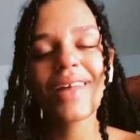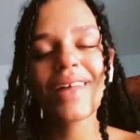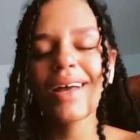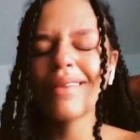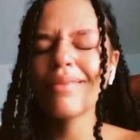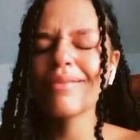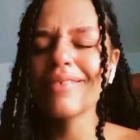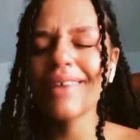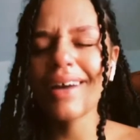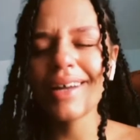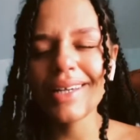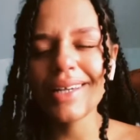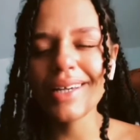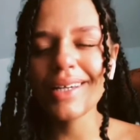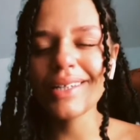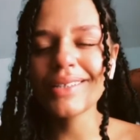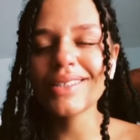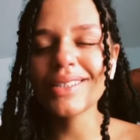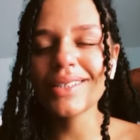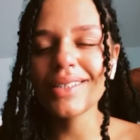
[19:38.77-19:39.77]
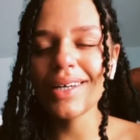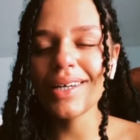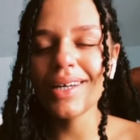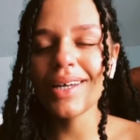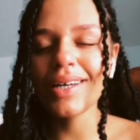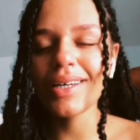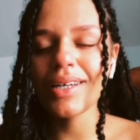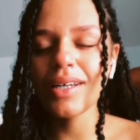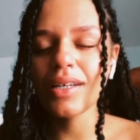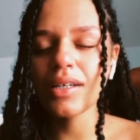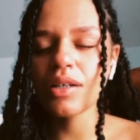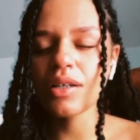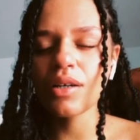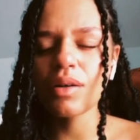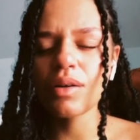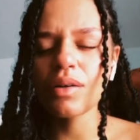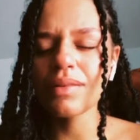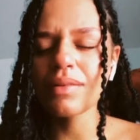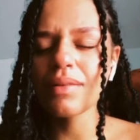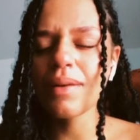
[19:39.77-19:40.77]
I'm ready to you
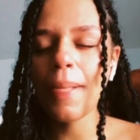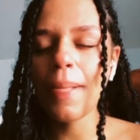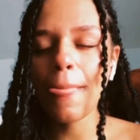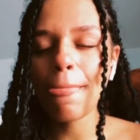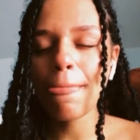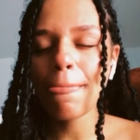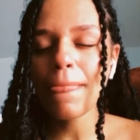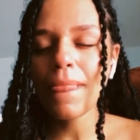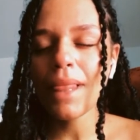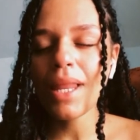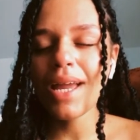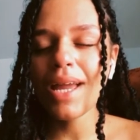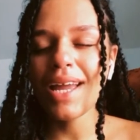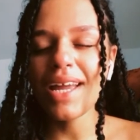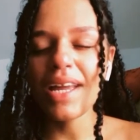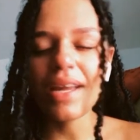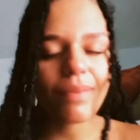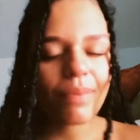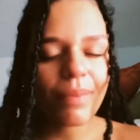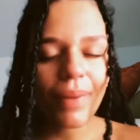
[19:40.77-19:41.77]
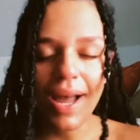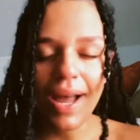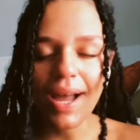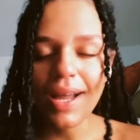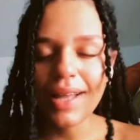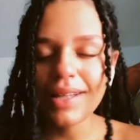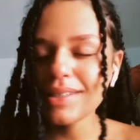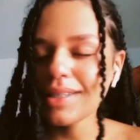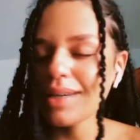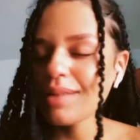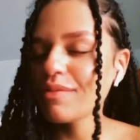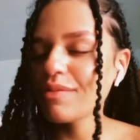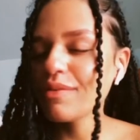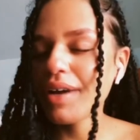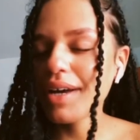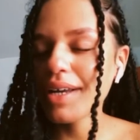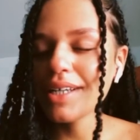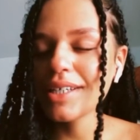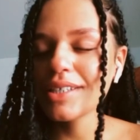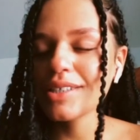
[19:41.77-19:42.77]
know, impact. I'm
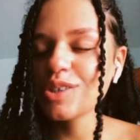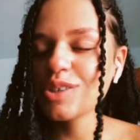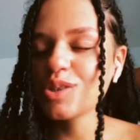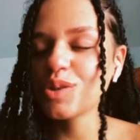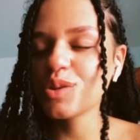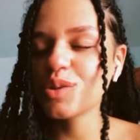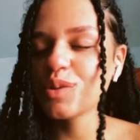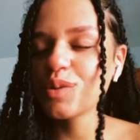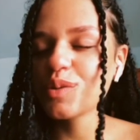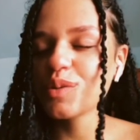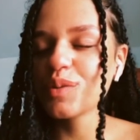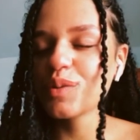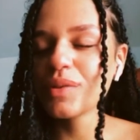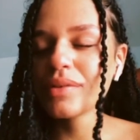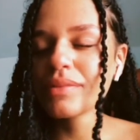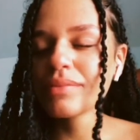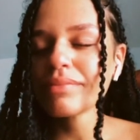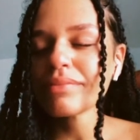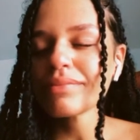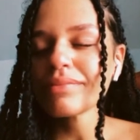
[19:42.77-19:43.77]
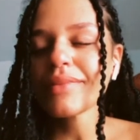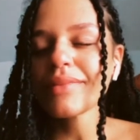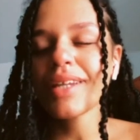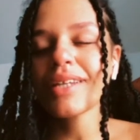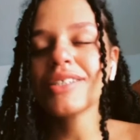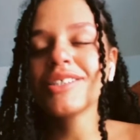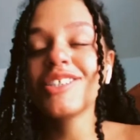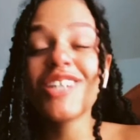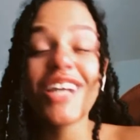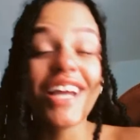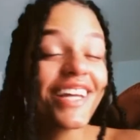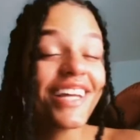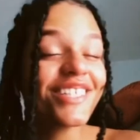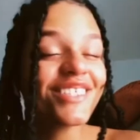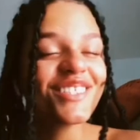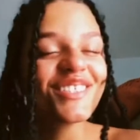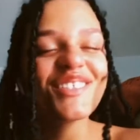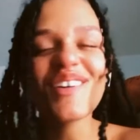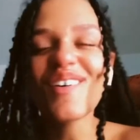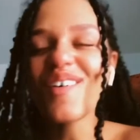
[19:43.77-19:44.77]
ready to
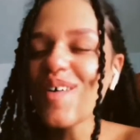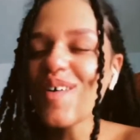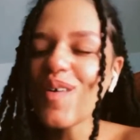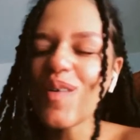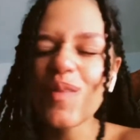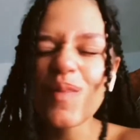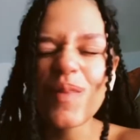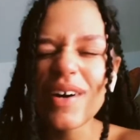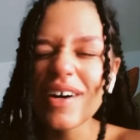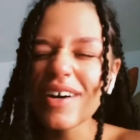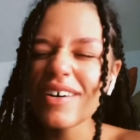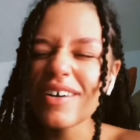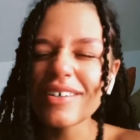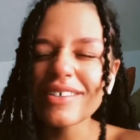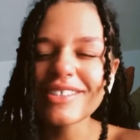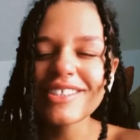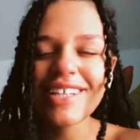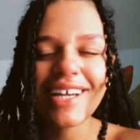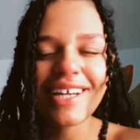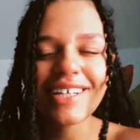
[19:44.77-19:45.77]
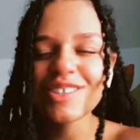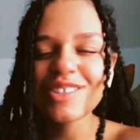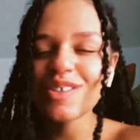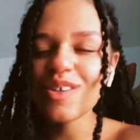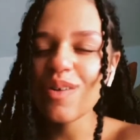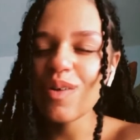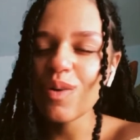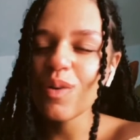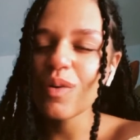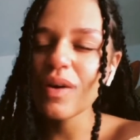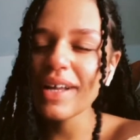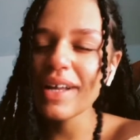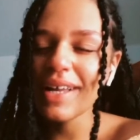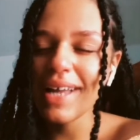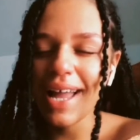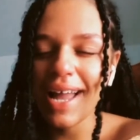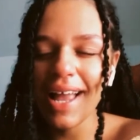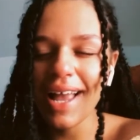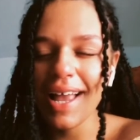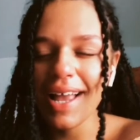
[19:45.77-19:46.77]
change the whole world, change the whole
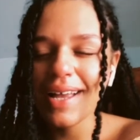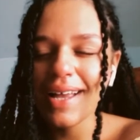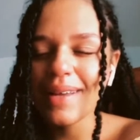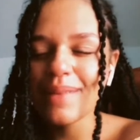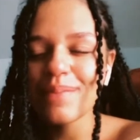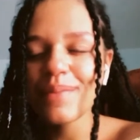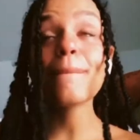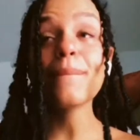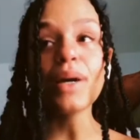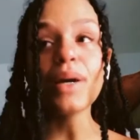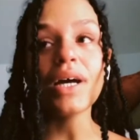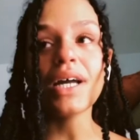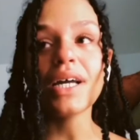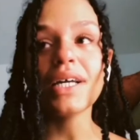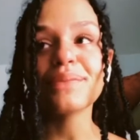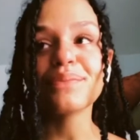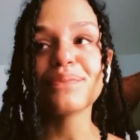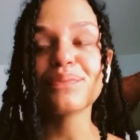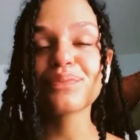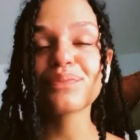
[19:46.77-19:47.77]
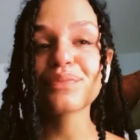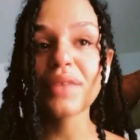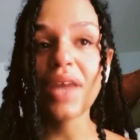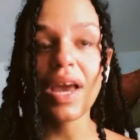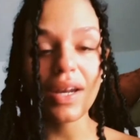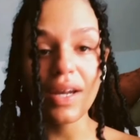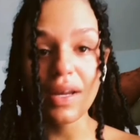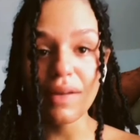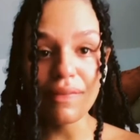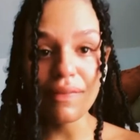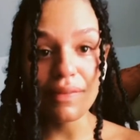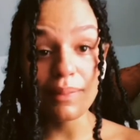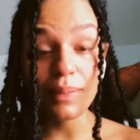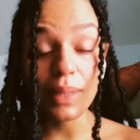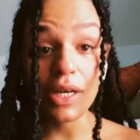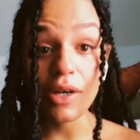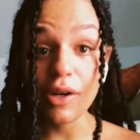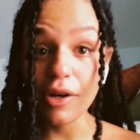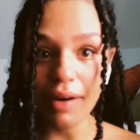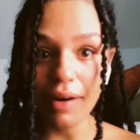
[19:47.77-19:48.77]
thingy. But enough of
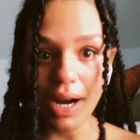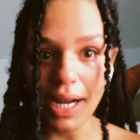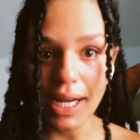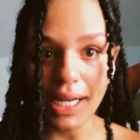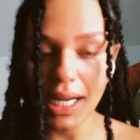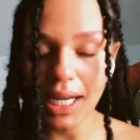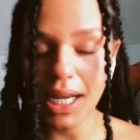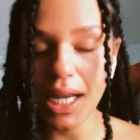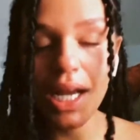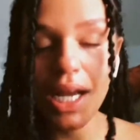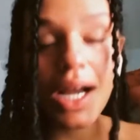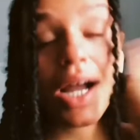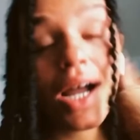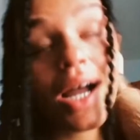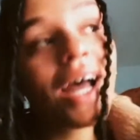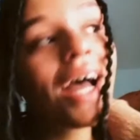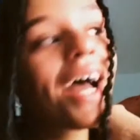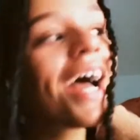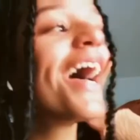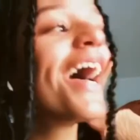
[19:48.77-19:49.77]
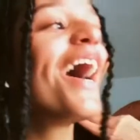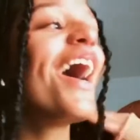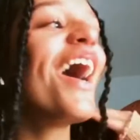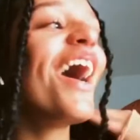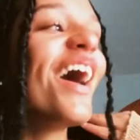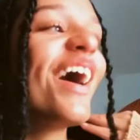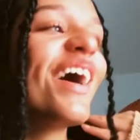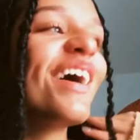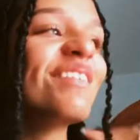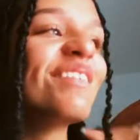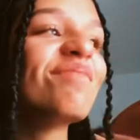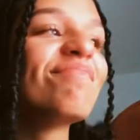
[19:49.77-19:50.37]
me crying. Um,